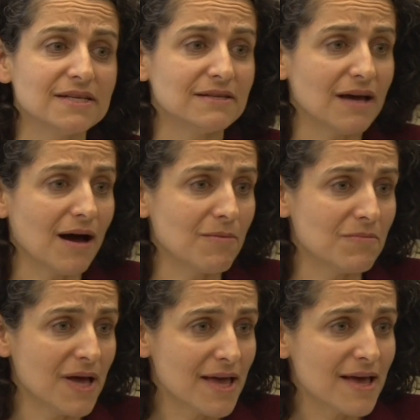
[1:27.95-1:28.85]
and
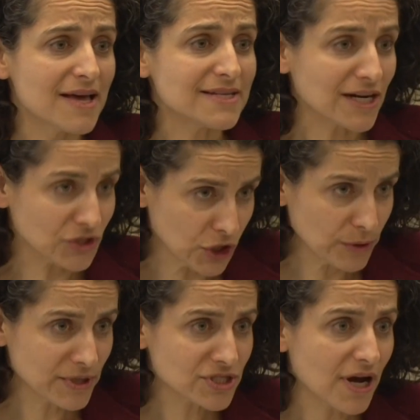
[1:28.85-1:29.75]
Dr.
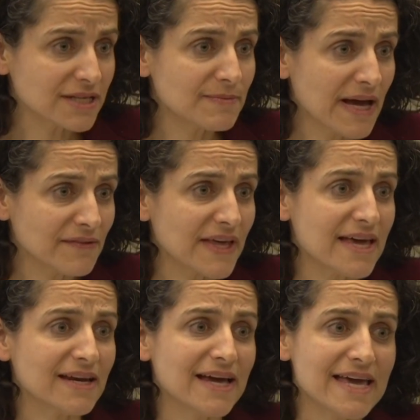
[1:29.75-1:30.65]
Herbert talked about, the
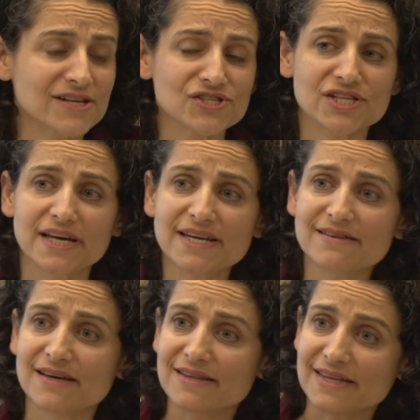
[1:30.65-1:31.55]
NIH study,
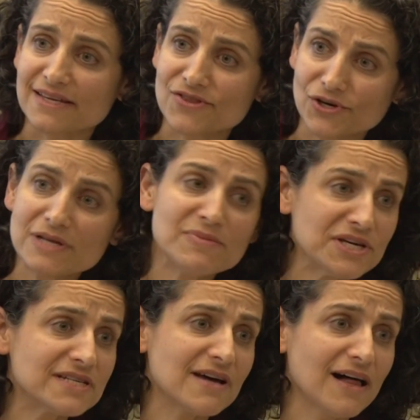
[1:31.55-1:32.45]
the $30
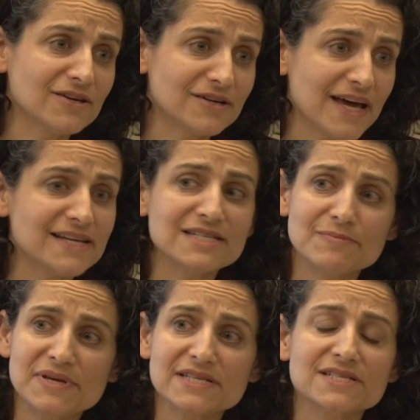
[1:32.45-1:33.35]
million
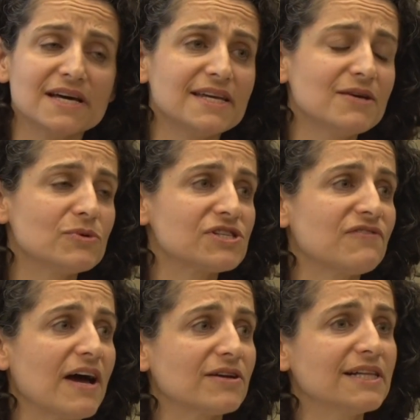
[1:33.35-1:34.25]
NTP study, which
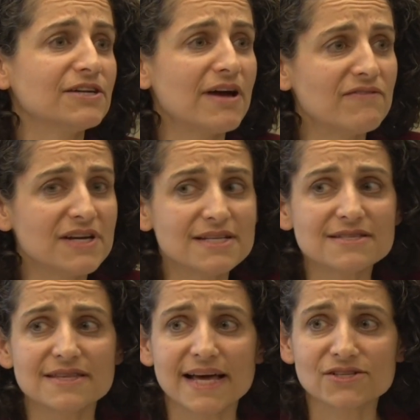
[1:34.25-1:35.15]
found clear
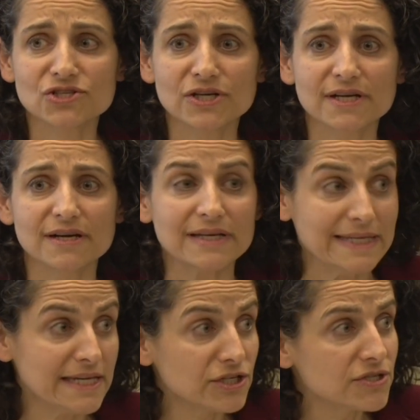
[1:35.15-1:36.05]
evidence, and that took
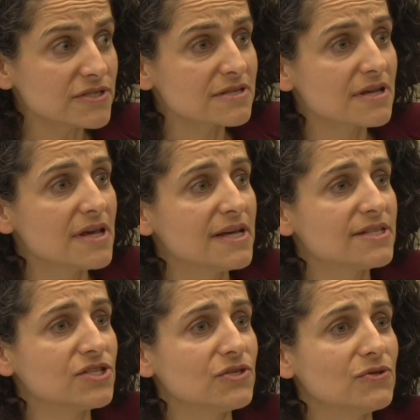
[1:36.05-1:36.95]
years
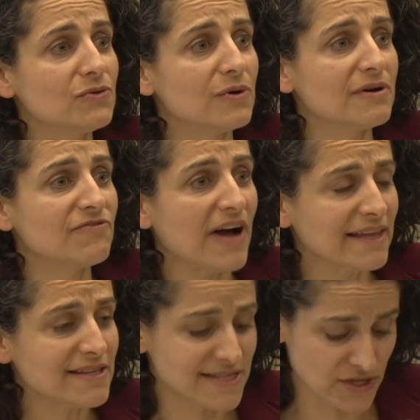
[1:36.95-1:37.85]
to
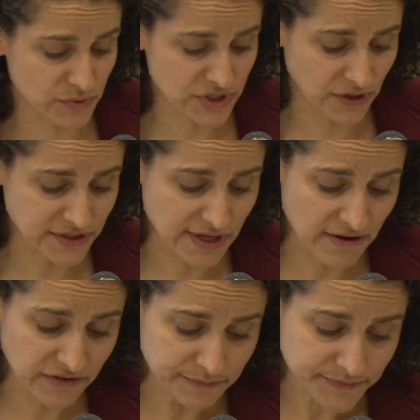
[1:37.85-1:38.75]
finally see the results
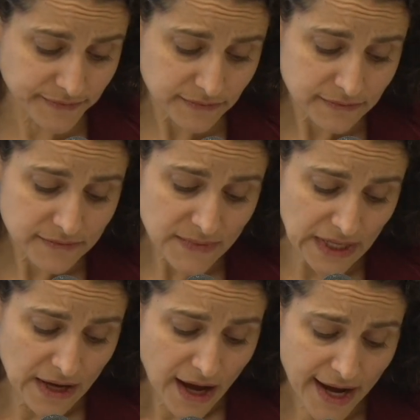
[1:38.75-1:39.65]
of.
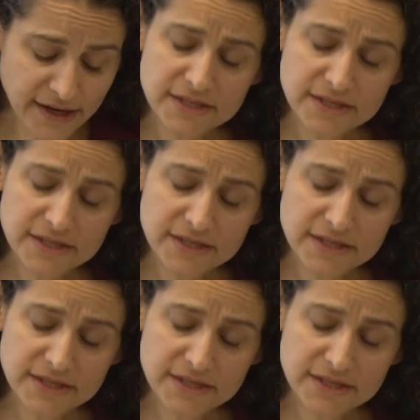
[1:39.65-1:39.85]
I